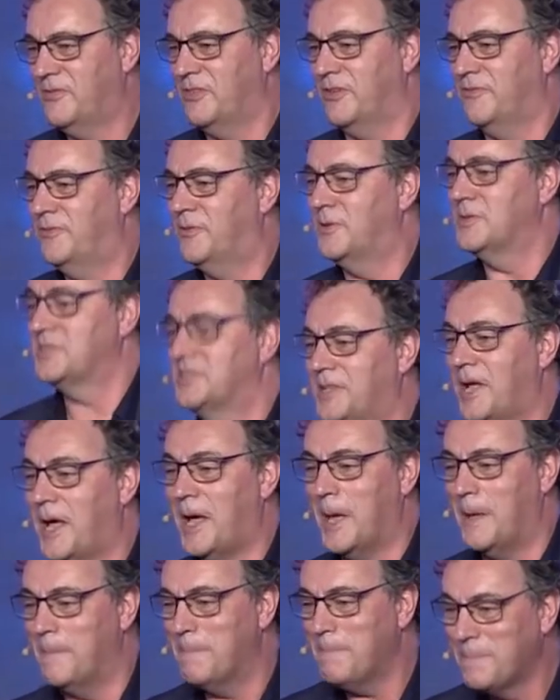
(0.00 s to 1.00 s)
the first
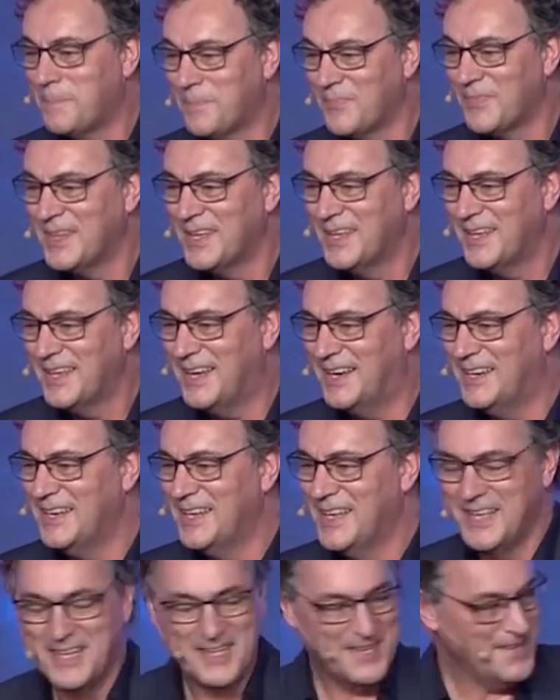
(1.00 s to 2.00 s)
time, right?
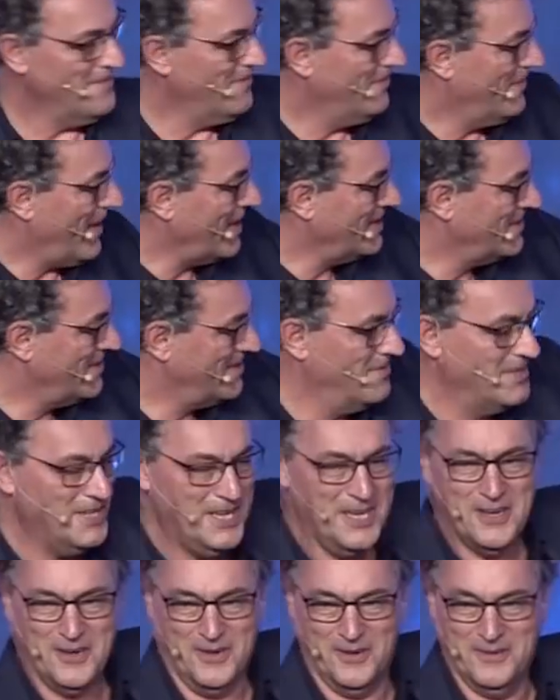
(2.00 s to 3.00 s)
That's
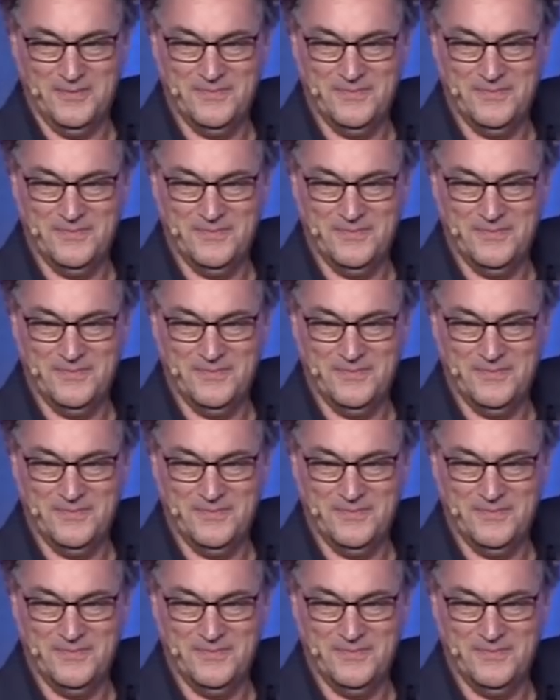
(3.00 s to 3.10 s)
here.